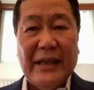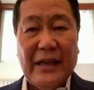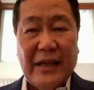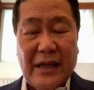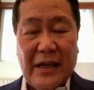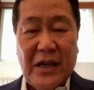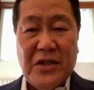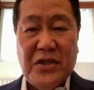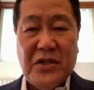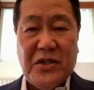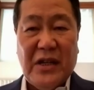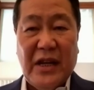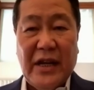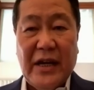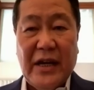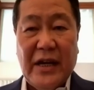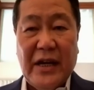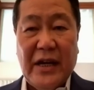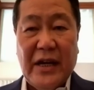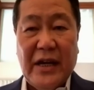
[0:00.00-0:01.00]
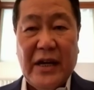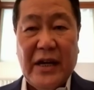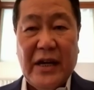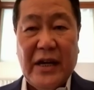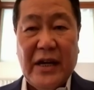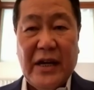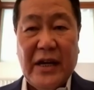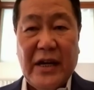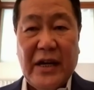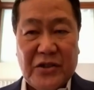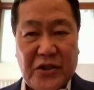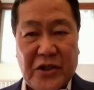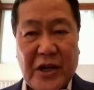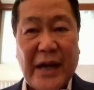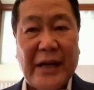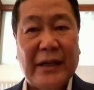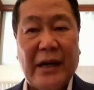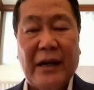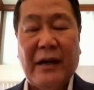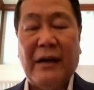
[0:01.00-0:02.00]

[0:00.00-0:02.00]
is legally binding on China.